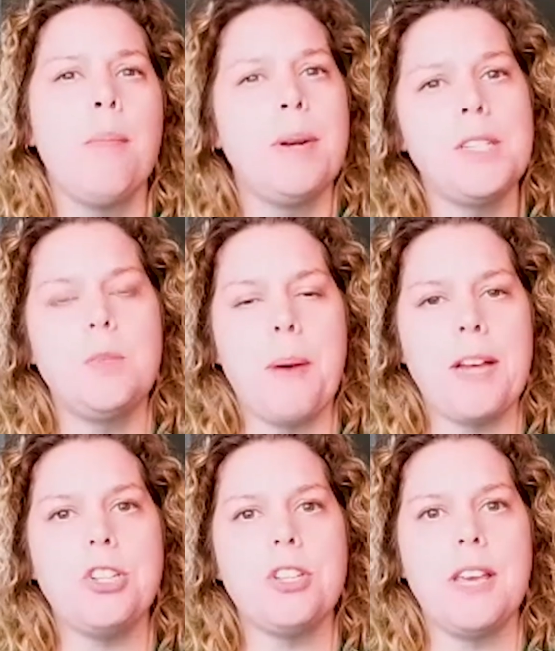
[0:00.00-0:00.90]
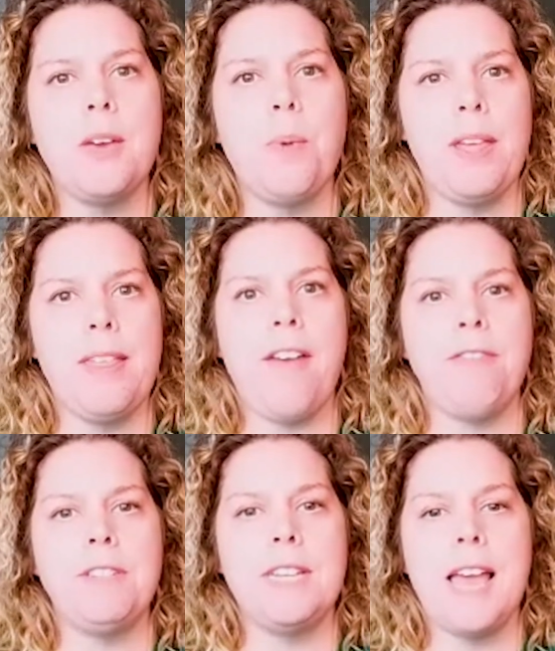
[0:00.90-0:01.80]
but especially with
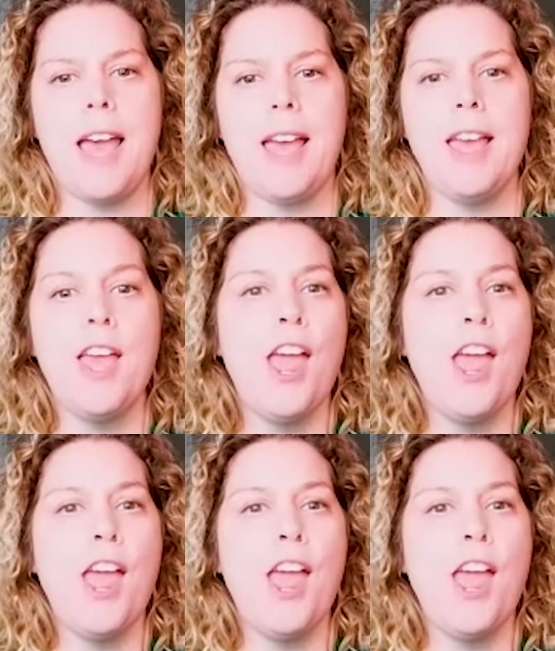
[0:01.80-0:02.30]
FDA.